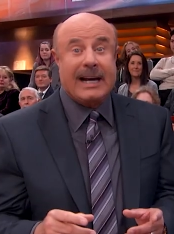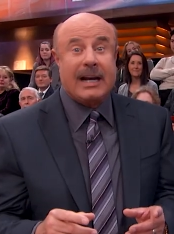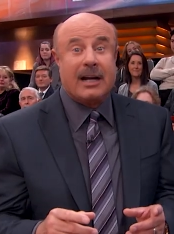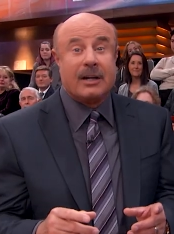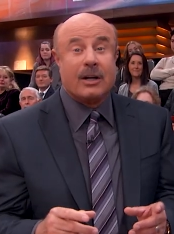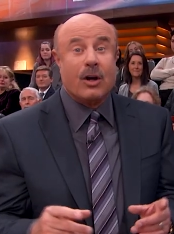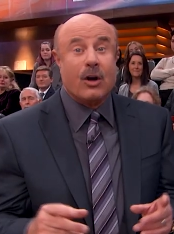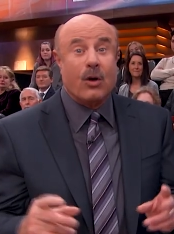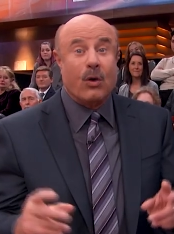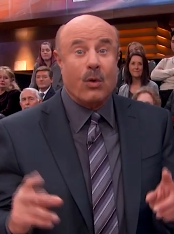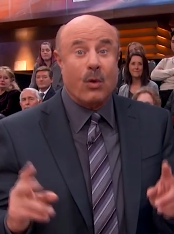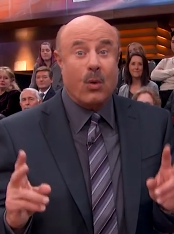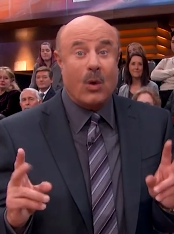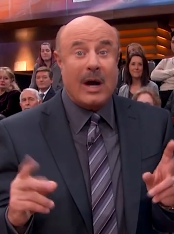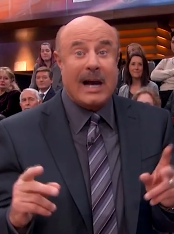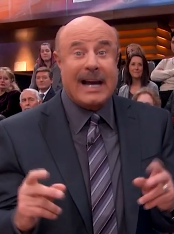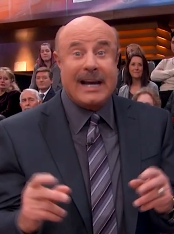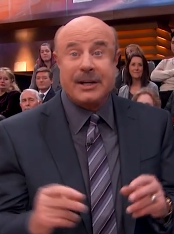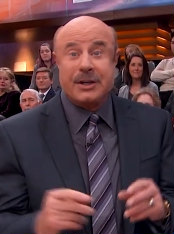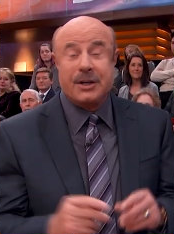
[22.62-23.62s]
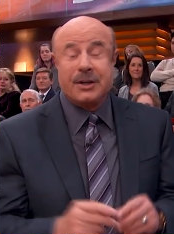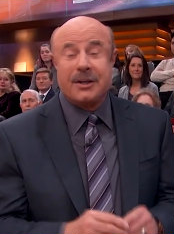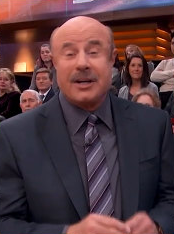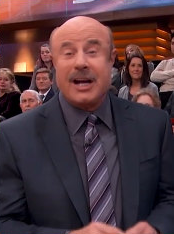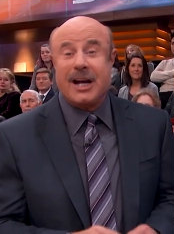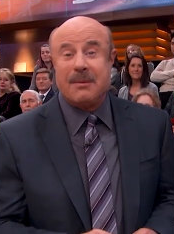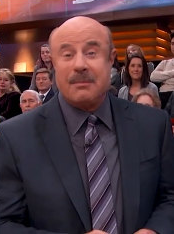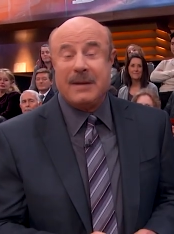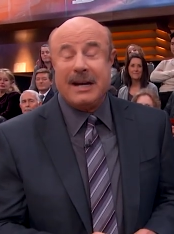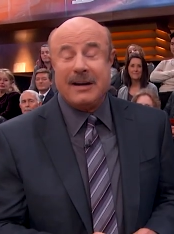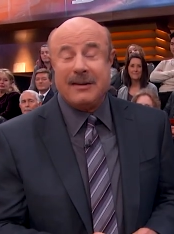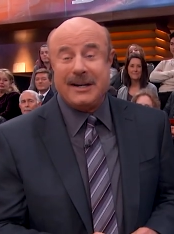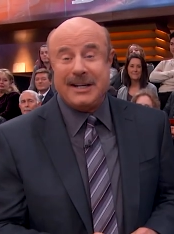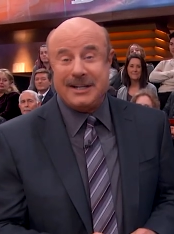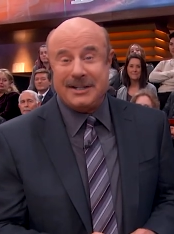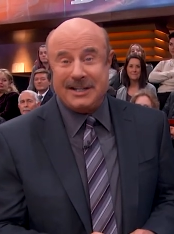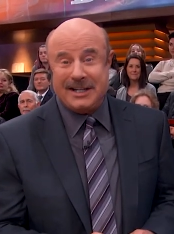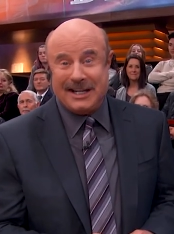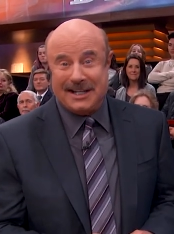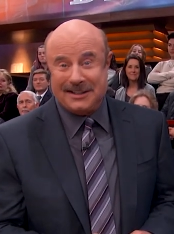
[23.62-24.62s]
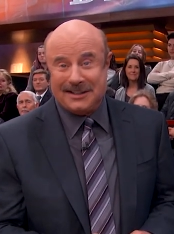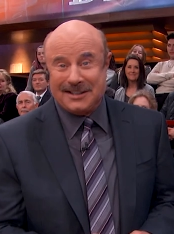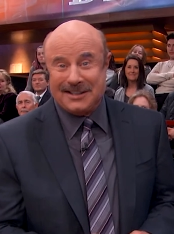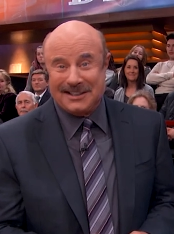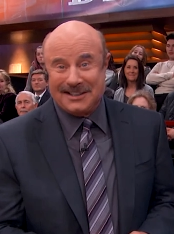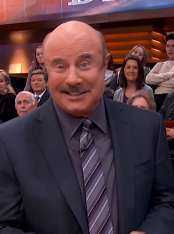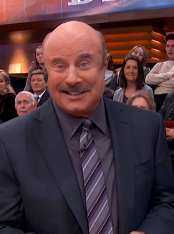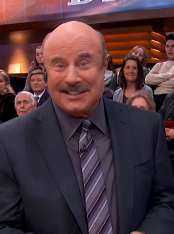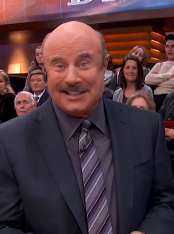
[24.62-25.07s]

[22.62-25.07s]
out why you're not married yet.